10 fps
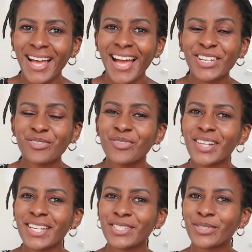And don't
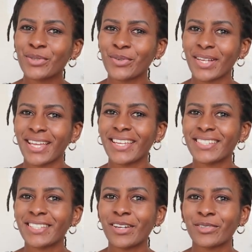forget to
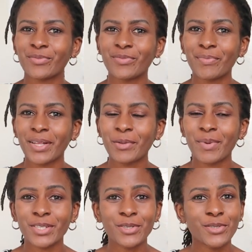hit the bell
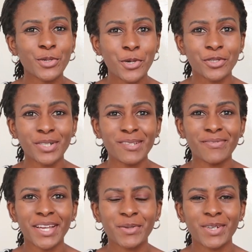button so you're
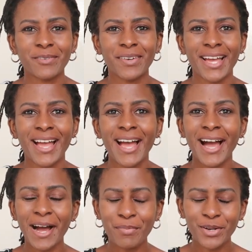notified whenever
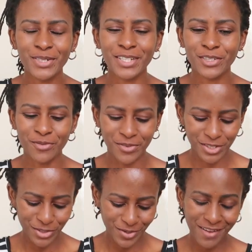I upload a new
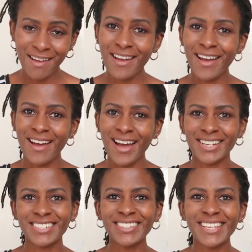video.
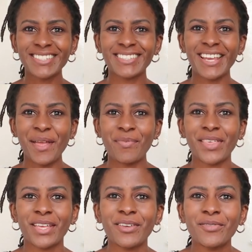Until next time,
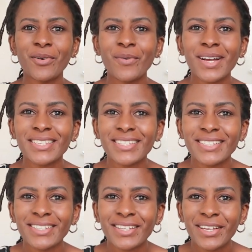thank you for
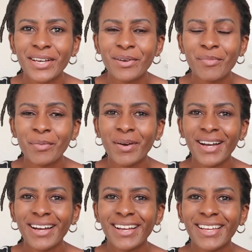watching. Bye
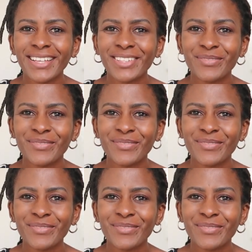bye.